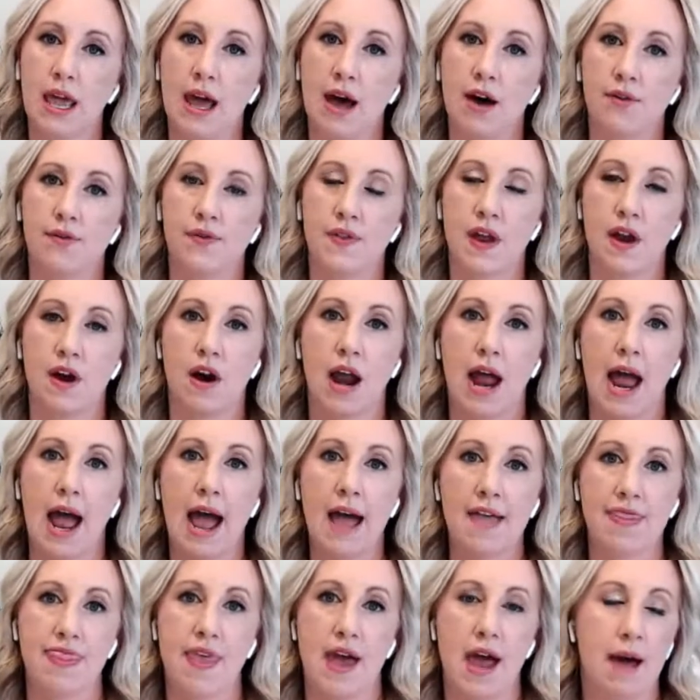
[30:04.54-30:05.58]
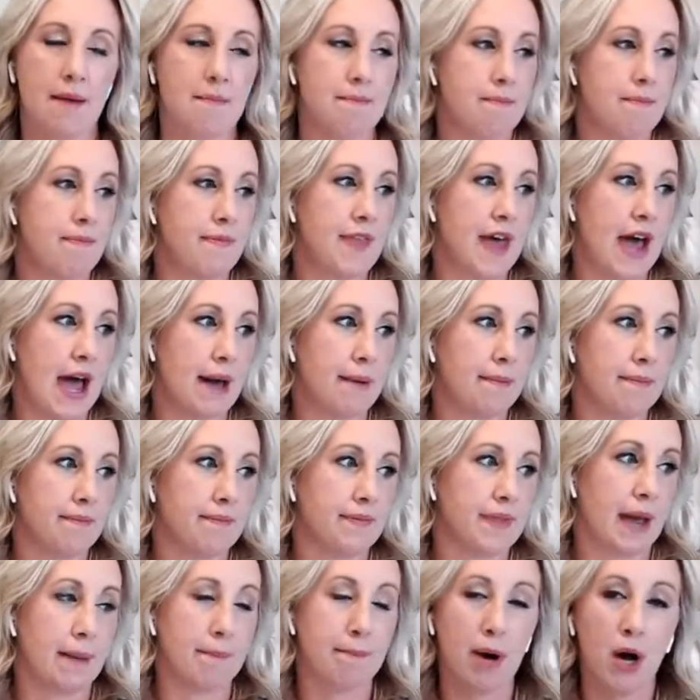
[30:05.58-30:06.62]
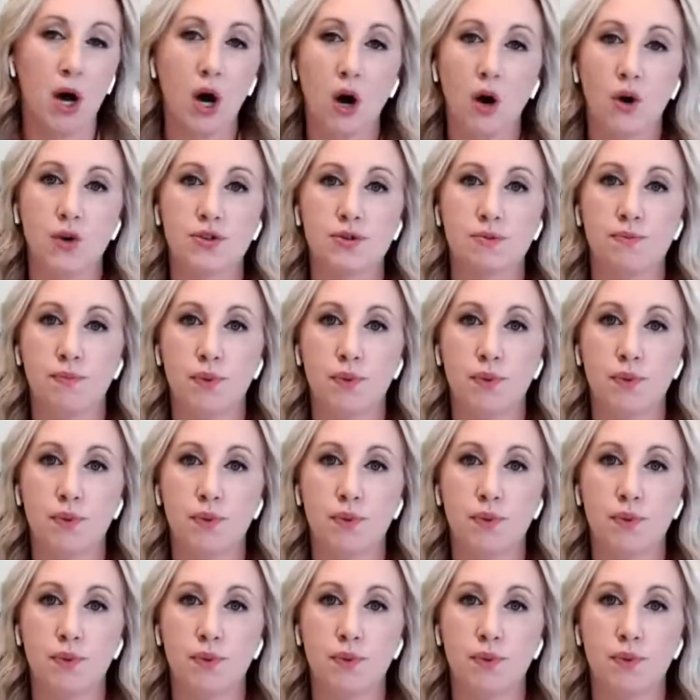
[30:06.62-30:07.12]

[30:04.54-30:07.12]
out there at that post,